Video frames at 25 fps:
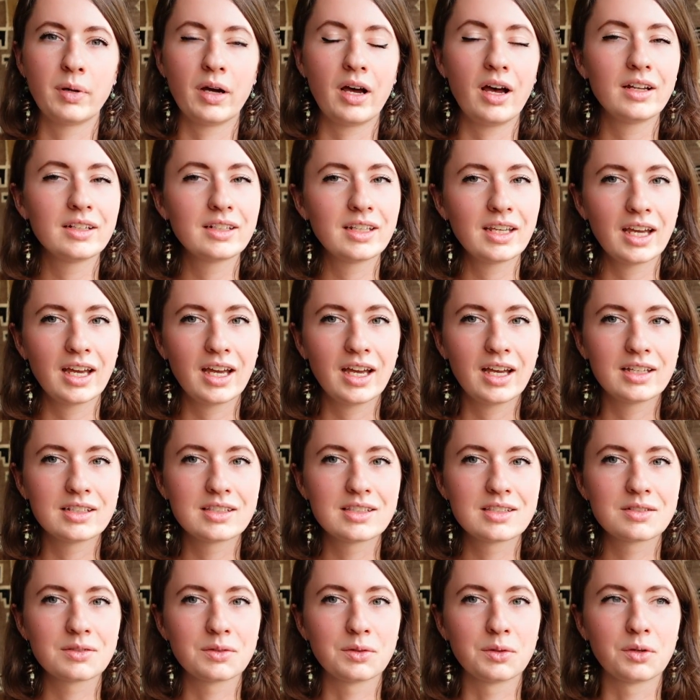
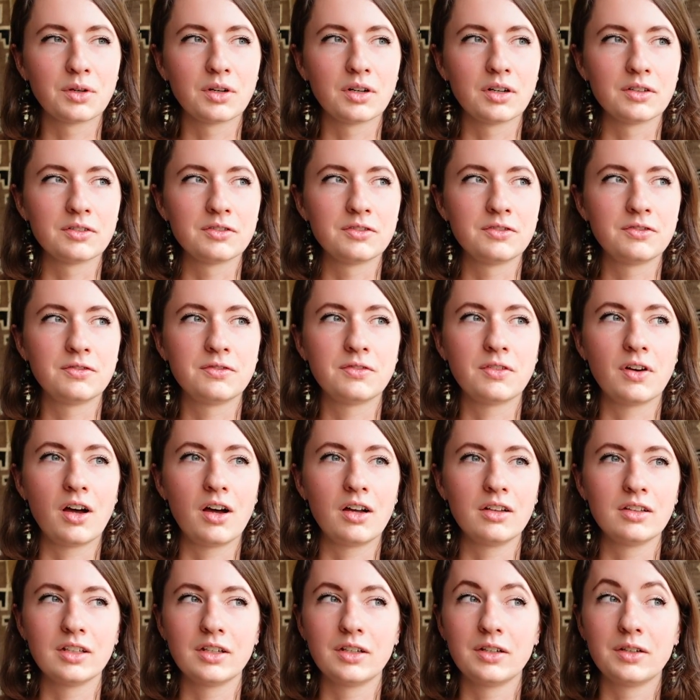podcasts or
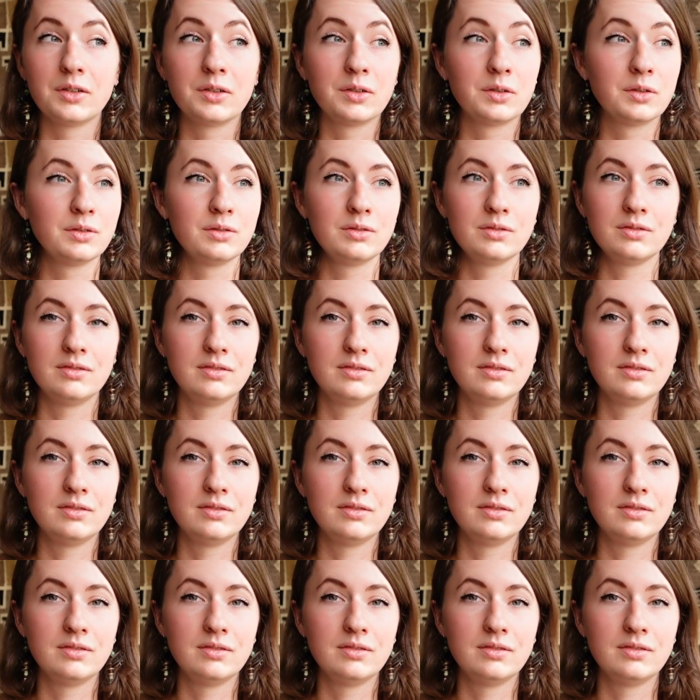follow,